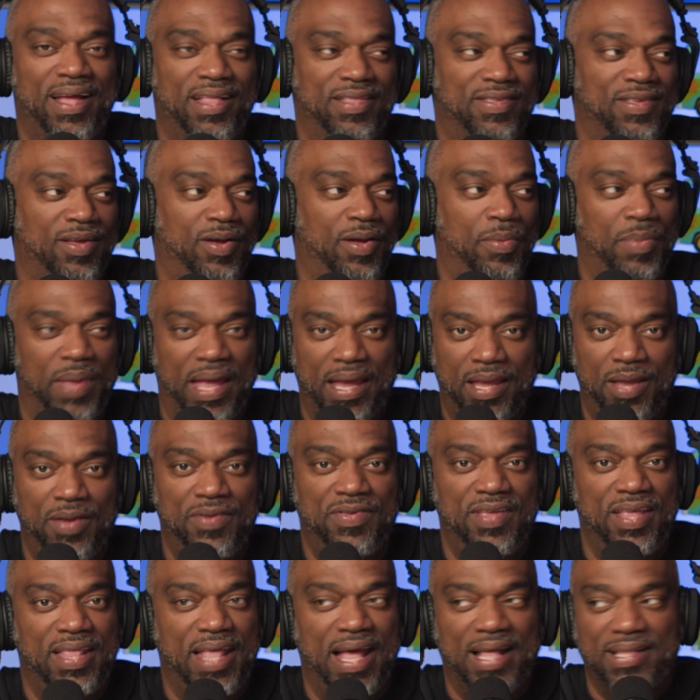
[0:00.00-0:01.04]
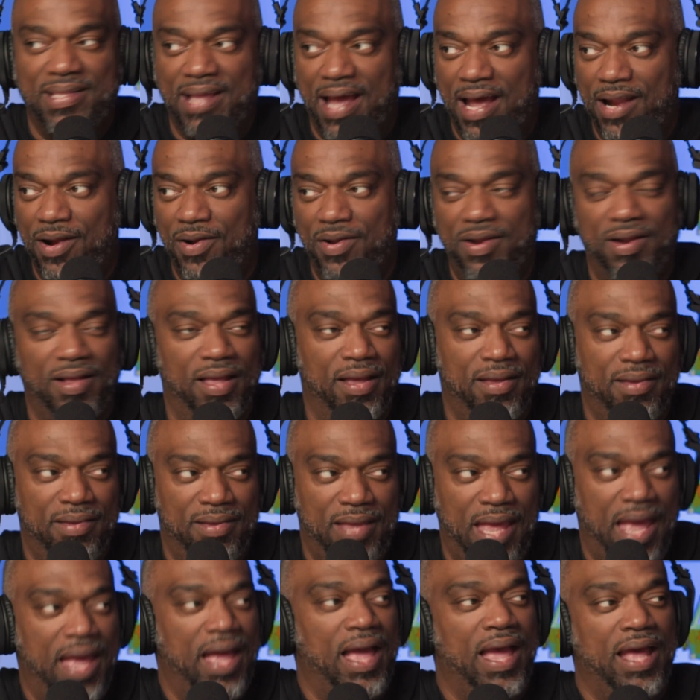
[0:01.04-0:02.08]
And so I'm like, you see that title, you're like,
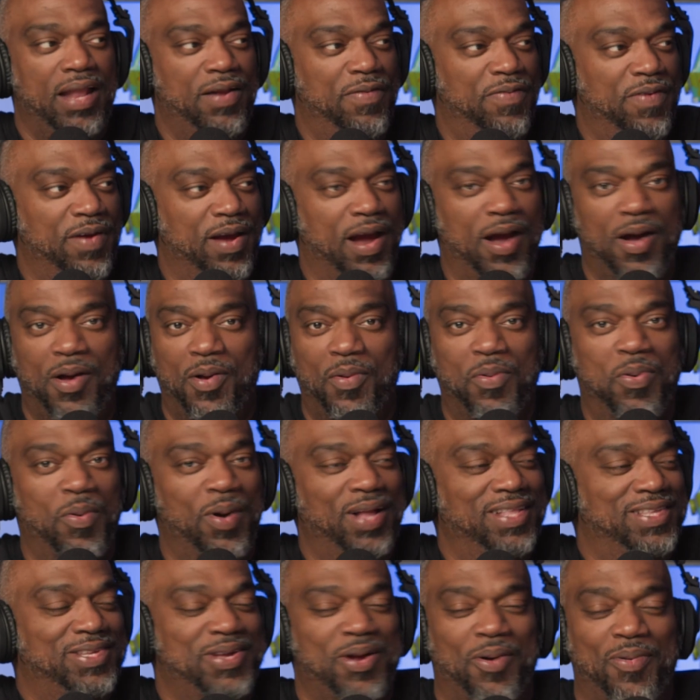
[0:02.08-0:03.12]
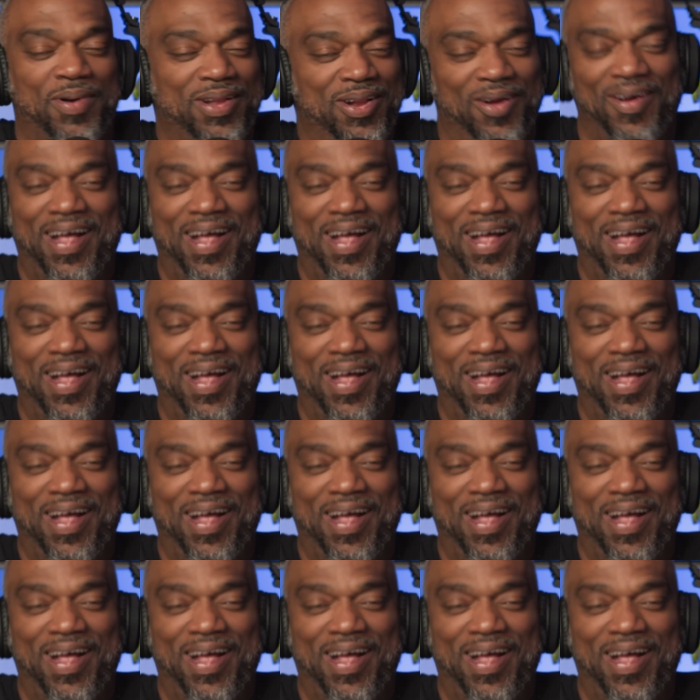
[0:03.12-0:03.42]
yeah, I got to figure out what's going